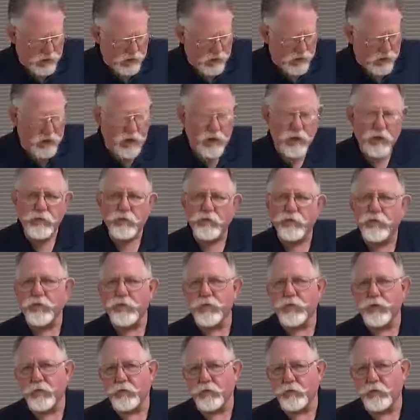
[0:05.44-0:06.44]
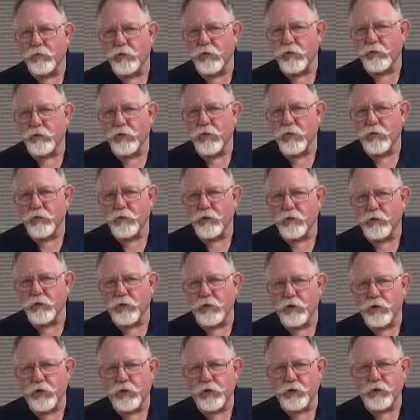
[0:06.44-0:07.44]
I have several meter
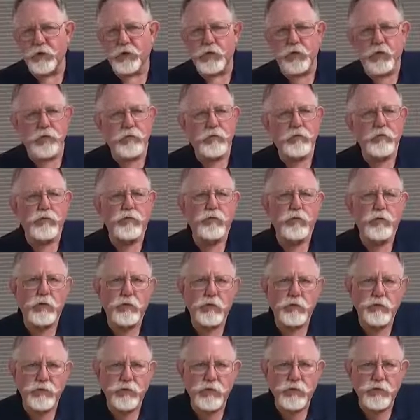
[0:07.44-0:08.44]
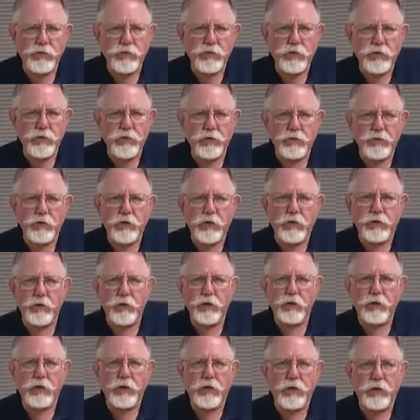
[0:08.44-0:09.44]
sticks here, and one of the first things I
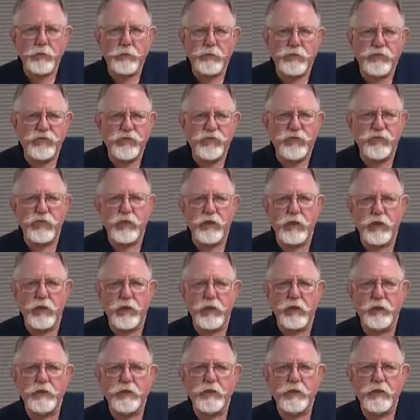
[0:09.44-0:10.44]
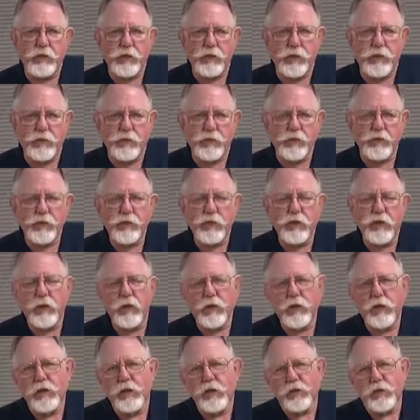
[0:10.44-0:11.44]
want to emphasize is
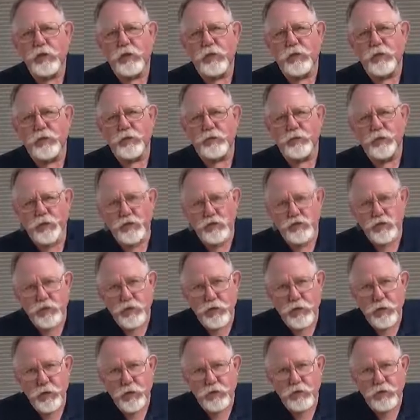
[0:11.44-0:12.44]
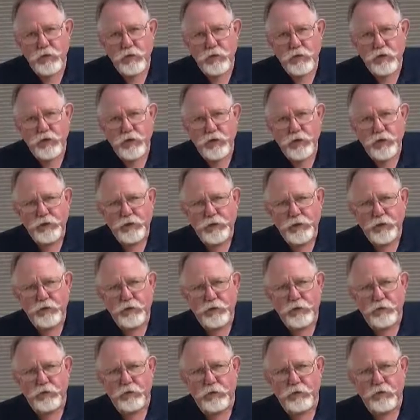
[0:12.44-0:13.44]
that these are not all
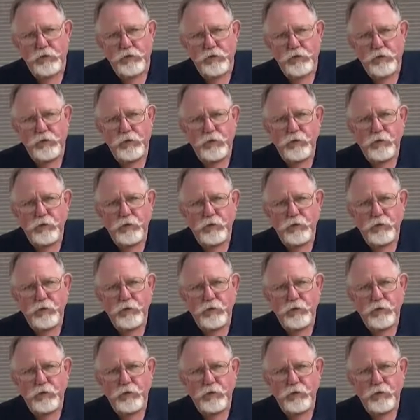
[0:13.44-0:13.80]
identical.